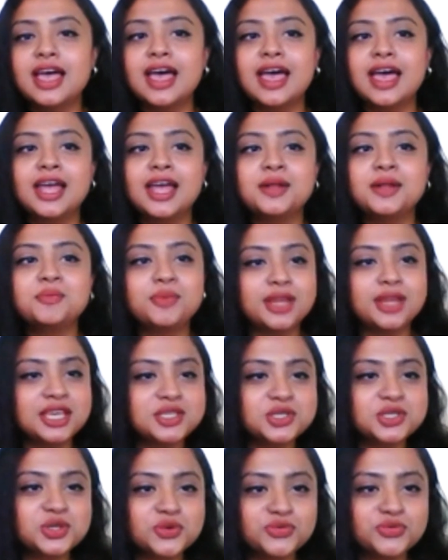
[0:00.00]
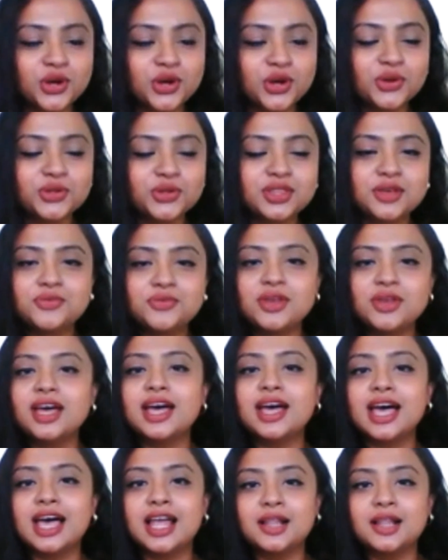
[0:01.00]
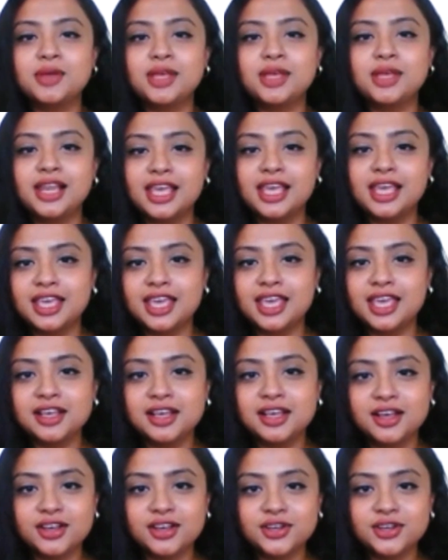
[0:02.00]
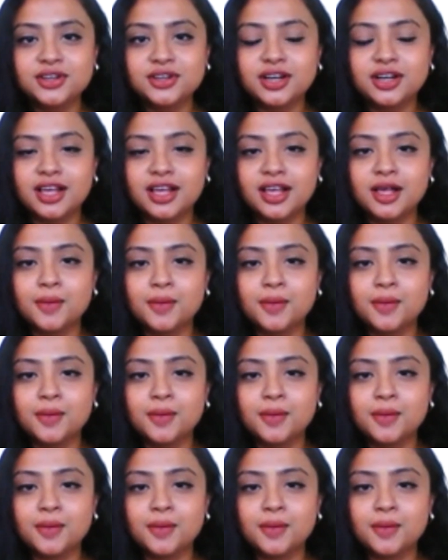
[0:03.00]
And please do follow Divya. I'll be linking her